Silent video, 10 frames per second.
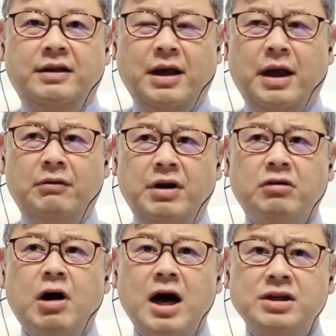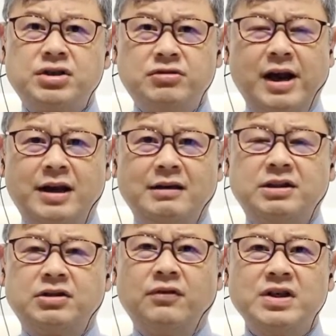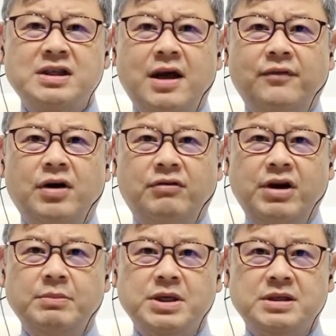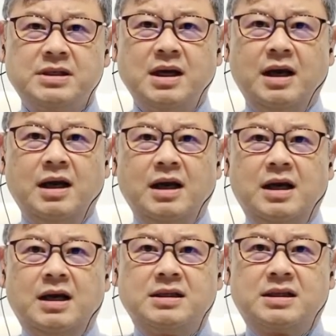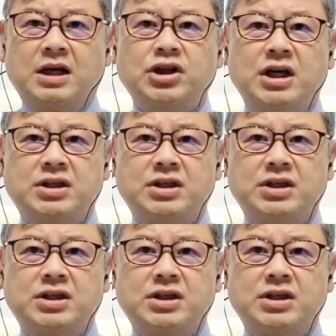they require strict service level agreements, such as